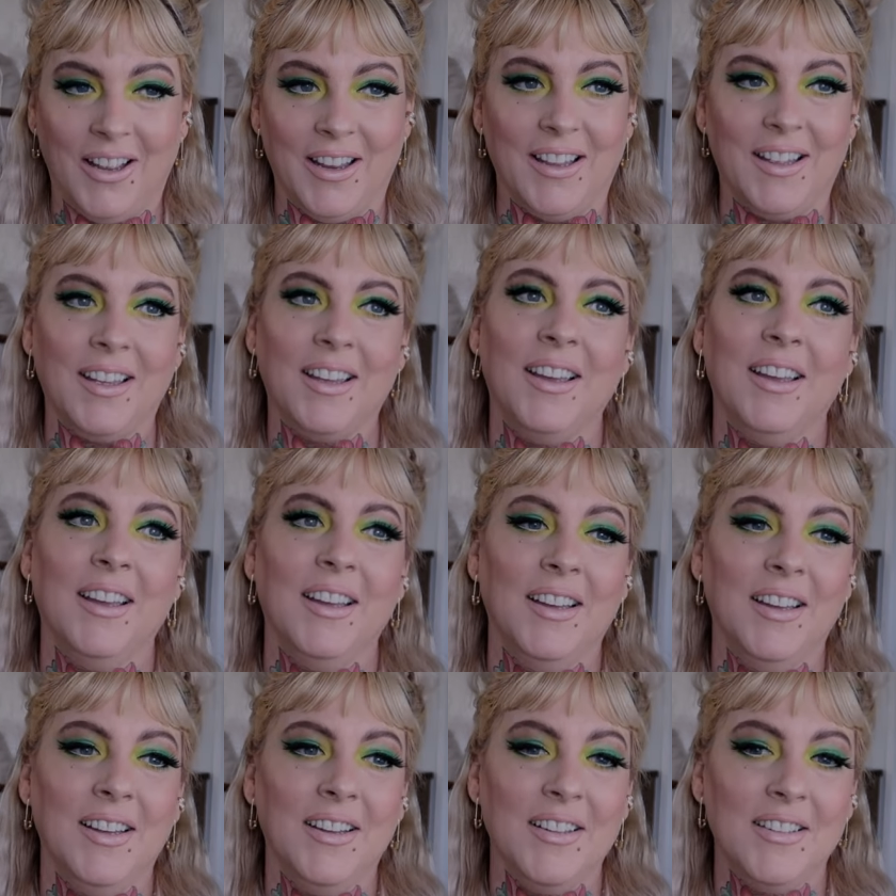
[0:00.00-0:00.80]
like
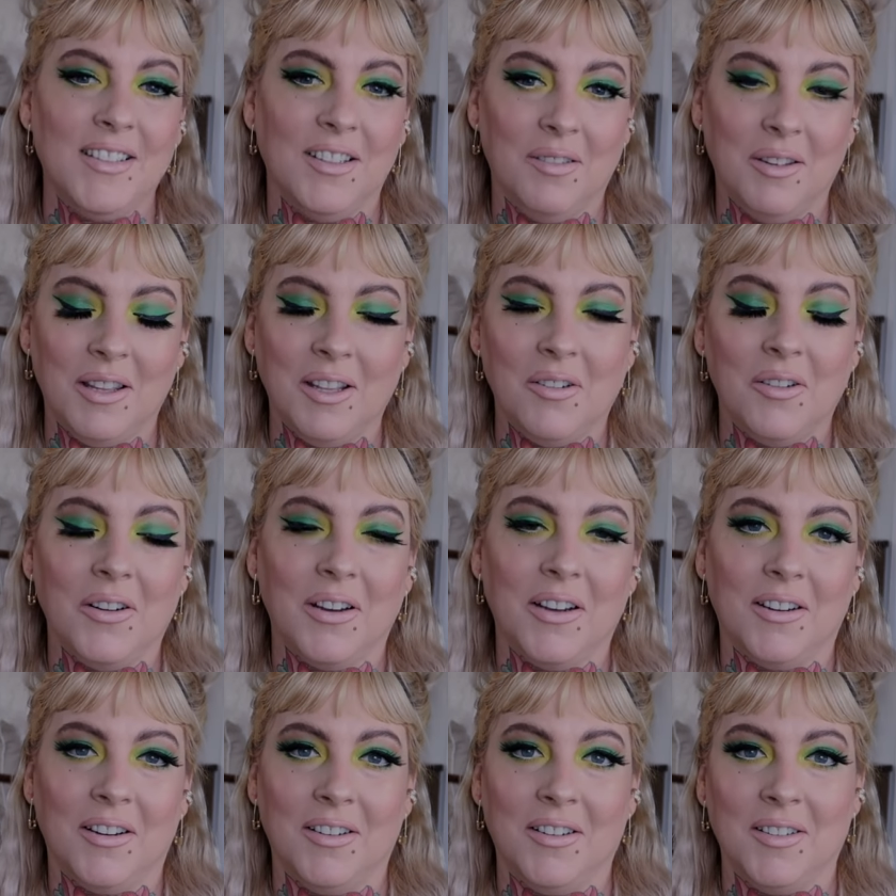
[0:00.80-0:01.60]
Timothy
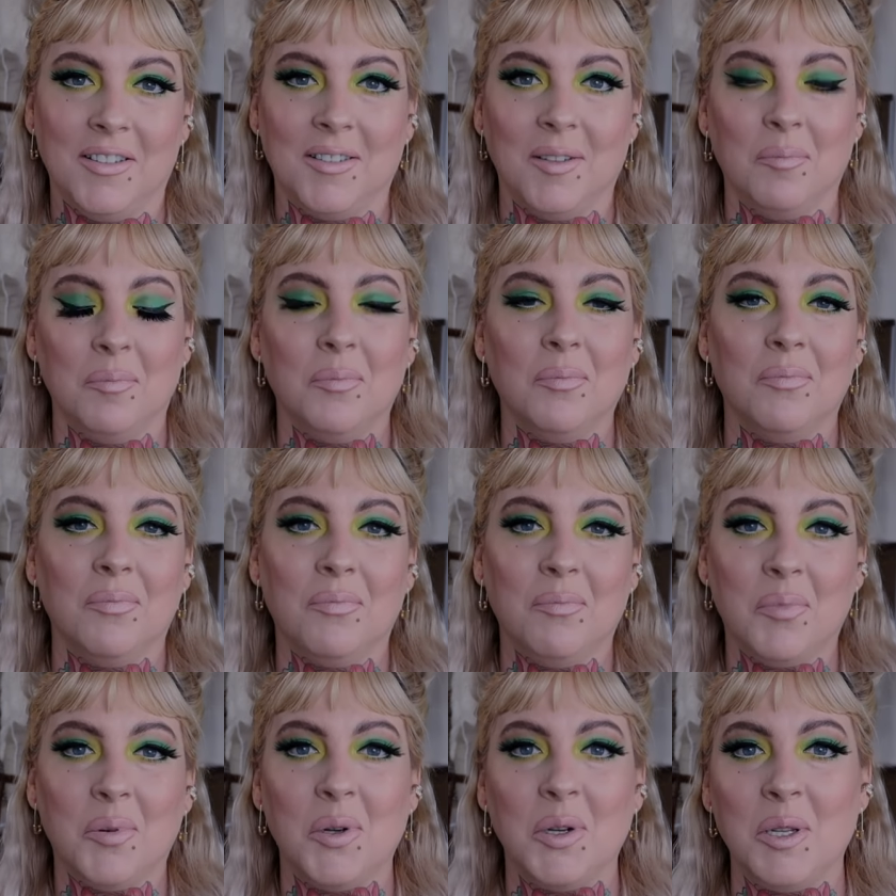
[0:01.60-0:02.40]
Hoyer is a
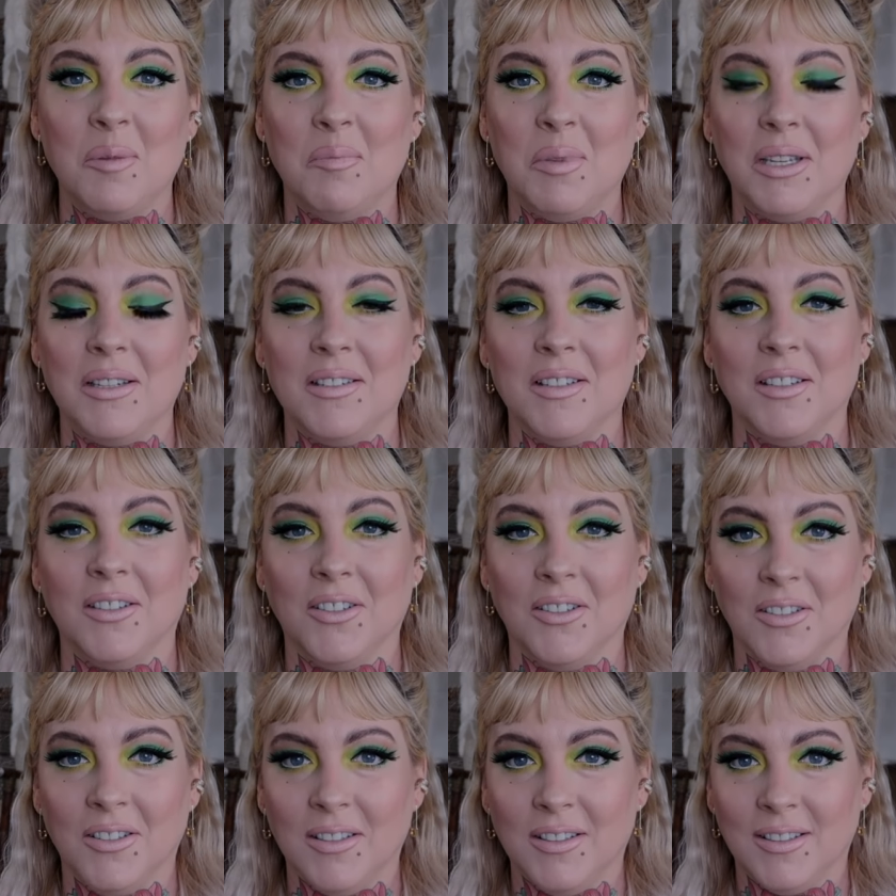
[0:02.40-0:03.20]
pretty big
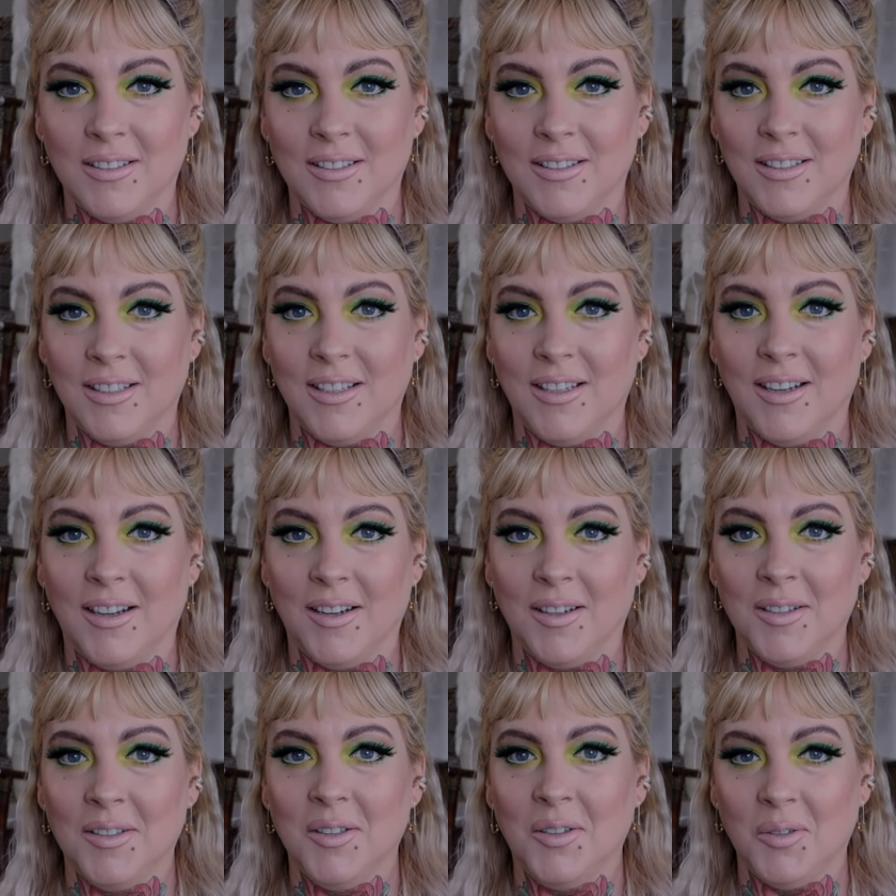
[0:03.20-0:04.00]
deal in the
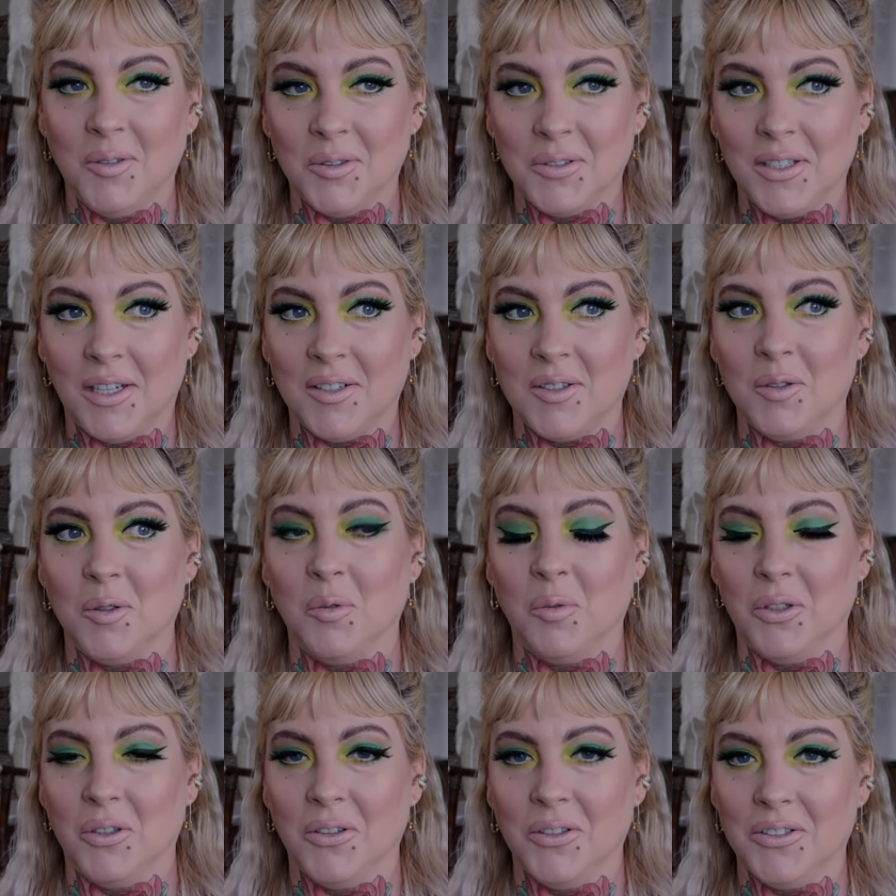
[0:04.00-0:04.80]
uh, whole
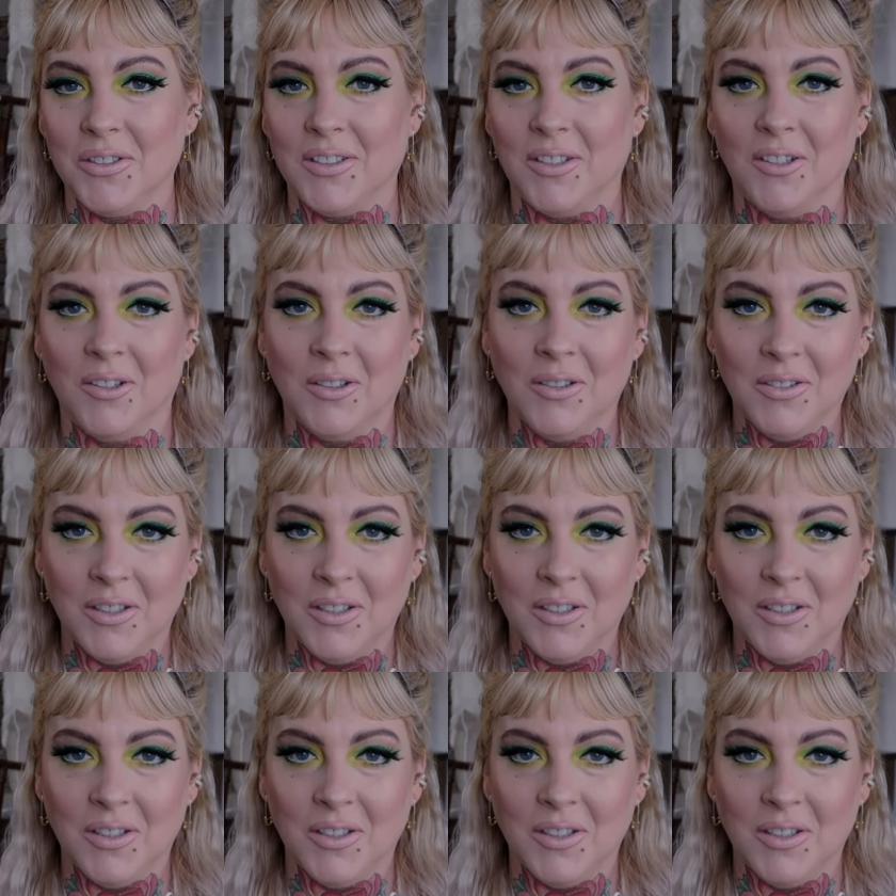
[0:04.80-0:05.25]
tattoo world. So